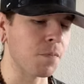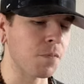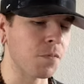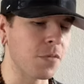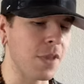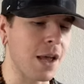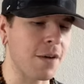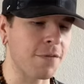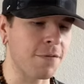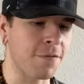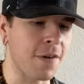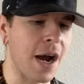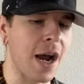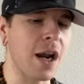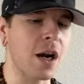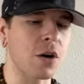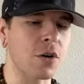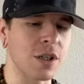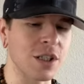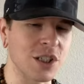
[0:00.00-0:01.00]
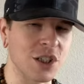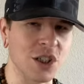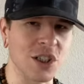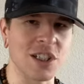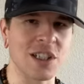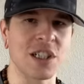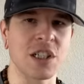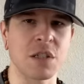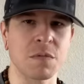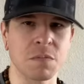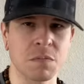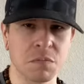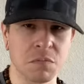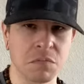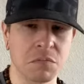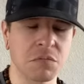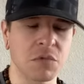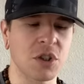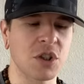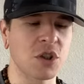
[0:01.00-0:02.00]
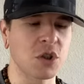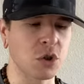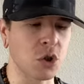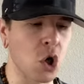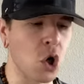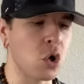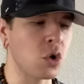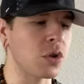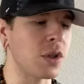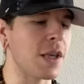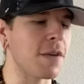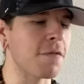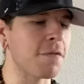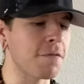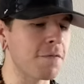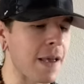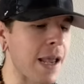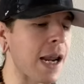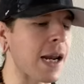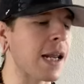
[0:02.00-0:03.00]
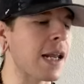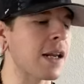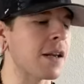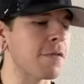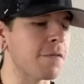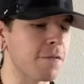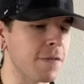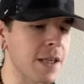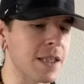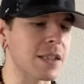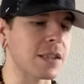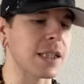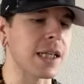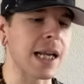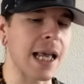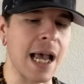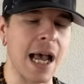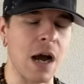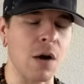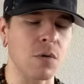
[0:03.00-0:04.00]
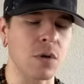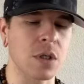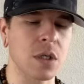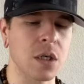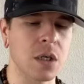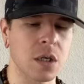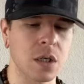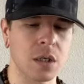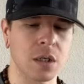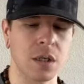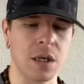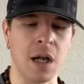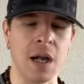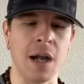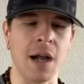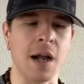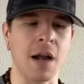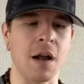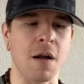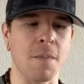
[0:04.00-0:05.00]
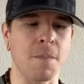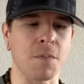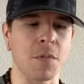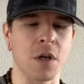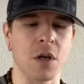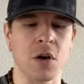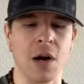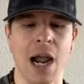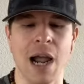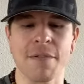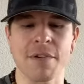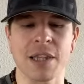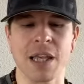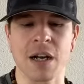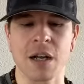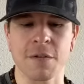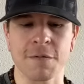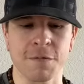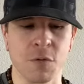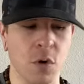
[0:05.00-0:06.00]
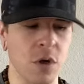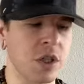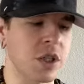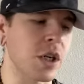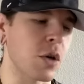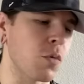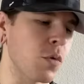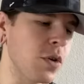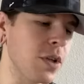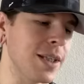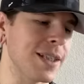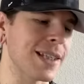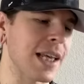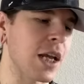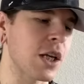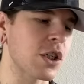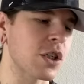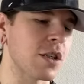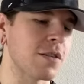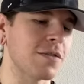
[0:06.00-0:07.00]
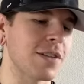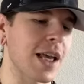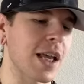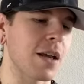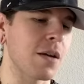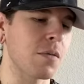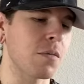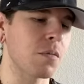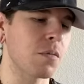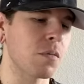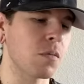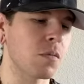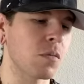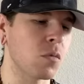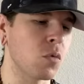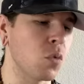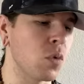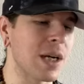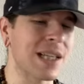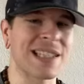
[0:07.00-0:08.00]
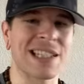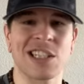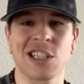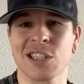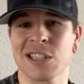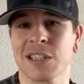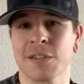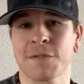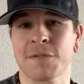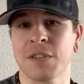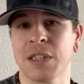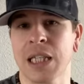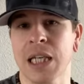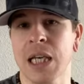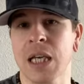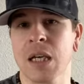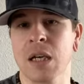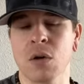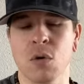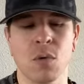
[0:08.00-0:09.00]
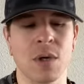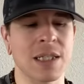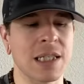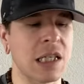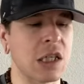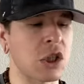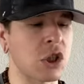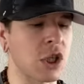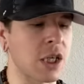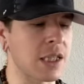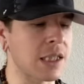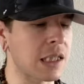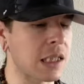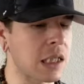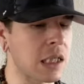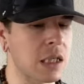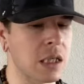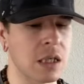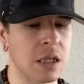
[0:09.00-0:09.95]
that fire is just slowly fading and fizzling out. And you're having that unfortunate realization of like, was it just a fling? Was it just